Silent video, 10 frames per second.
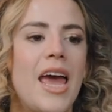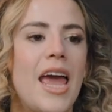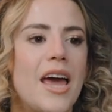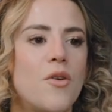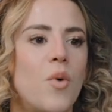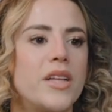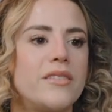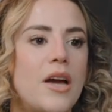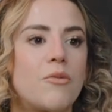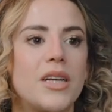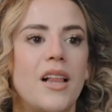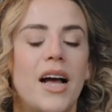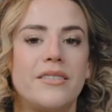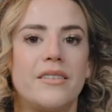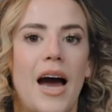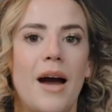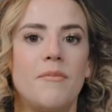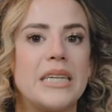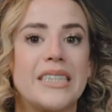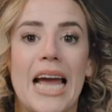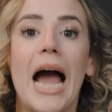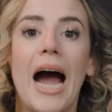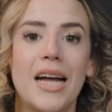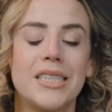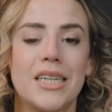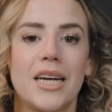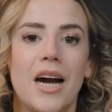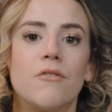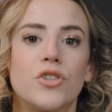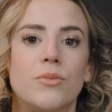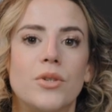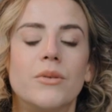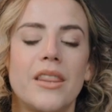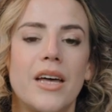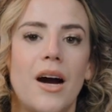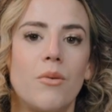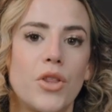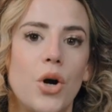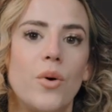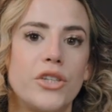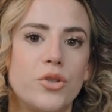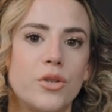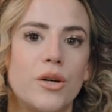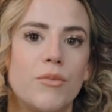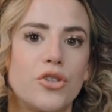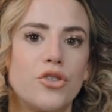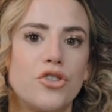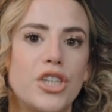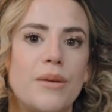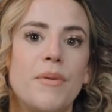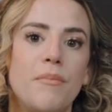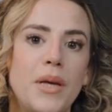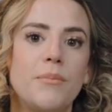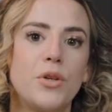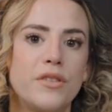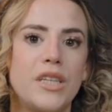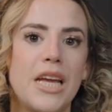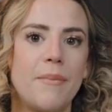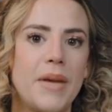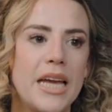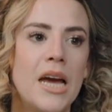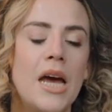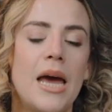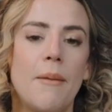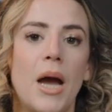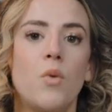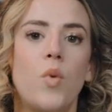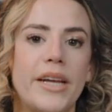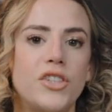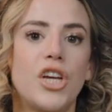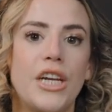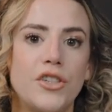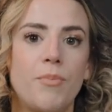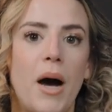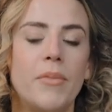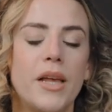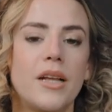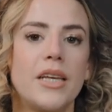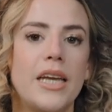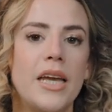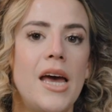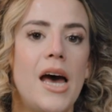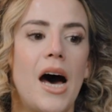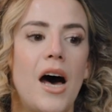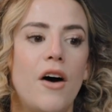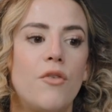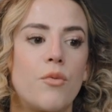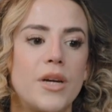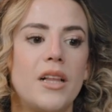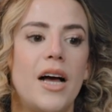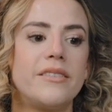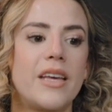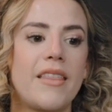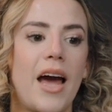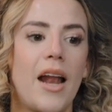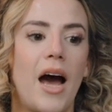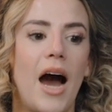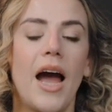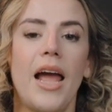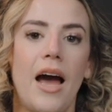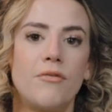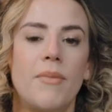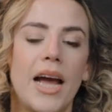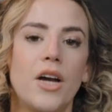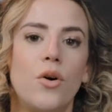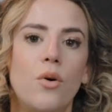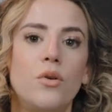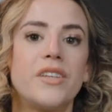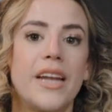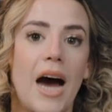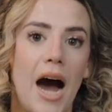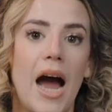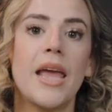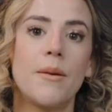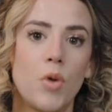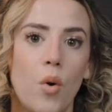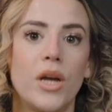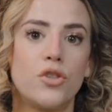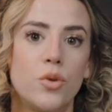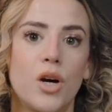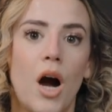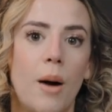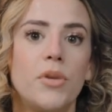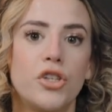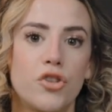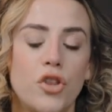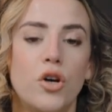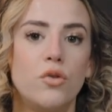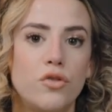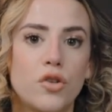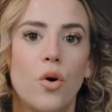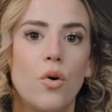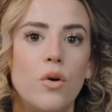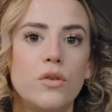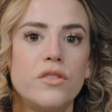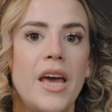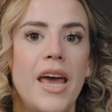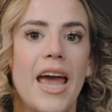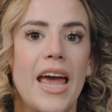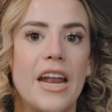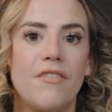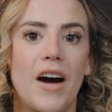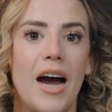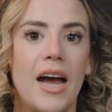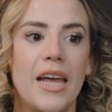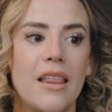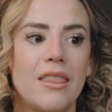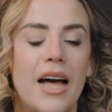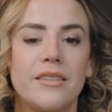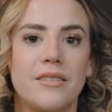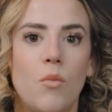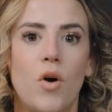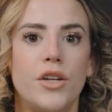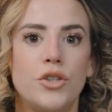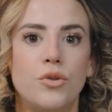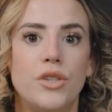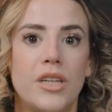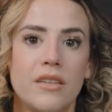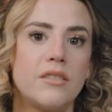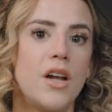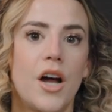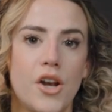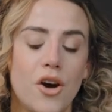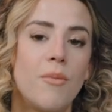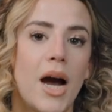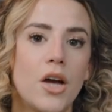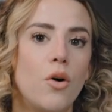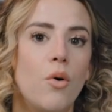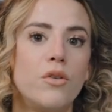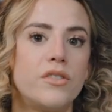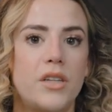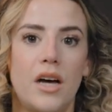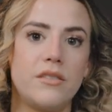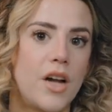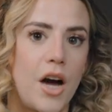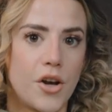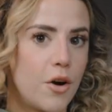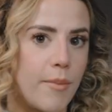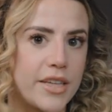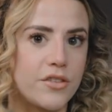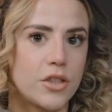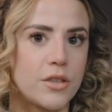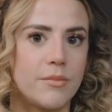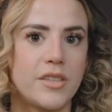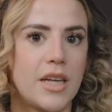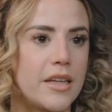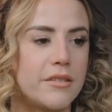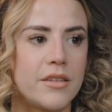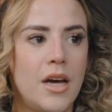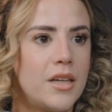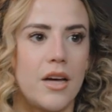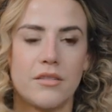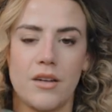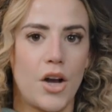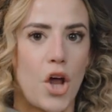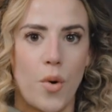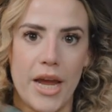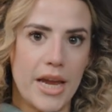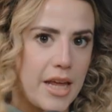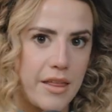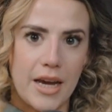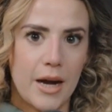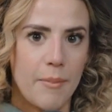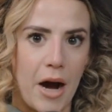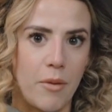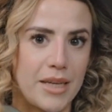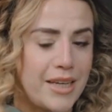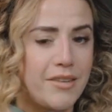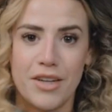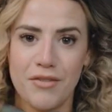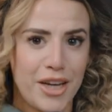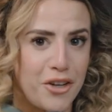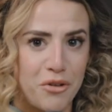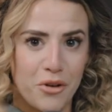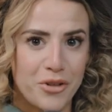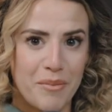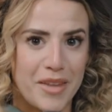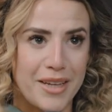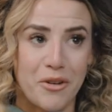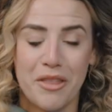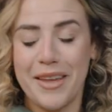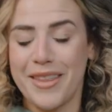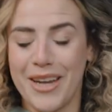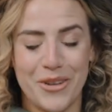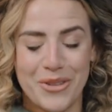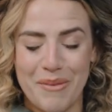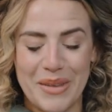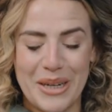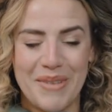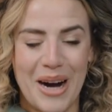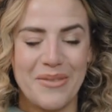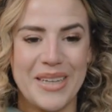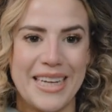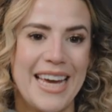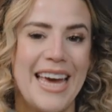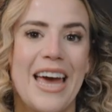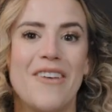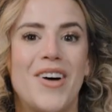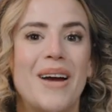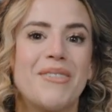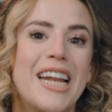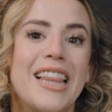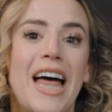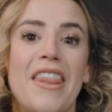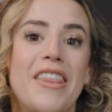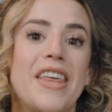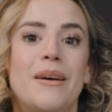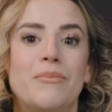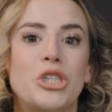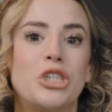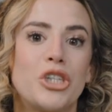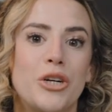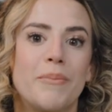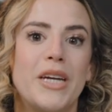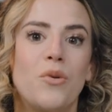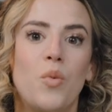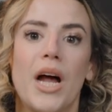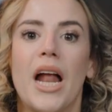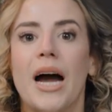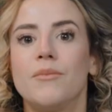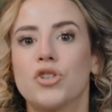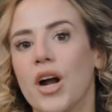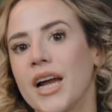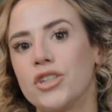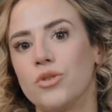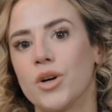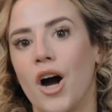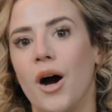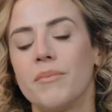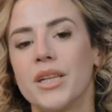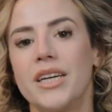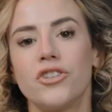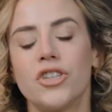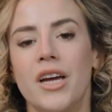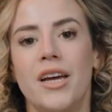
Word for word: And once I realized that, because I had to get comfortable with that, with going to a commercial gym and people seeing me and my weight change publicly, of realizing that I have my goals and I am going to accomplish those goals. And if I let someone who does not know my goals, does not know my circumstance, does not know anything about me, even if they do know something or think they know something about me, if I'm going to let them determine what I'm trying to accomplish,